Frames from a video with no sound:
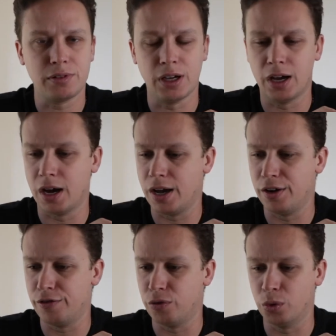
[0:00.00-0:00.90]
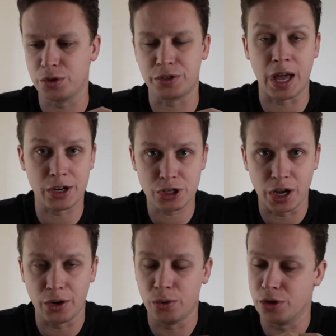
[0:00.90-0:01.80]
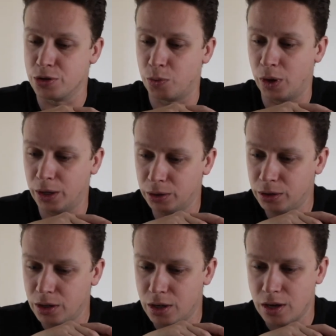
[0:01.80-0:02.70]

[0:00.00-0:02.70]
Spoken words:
and enforce that shadow as well.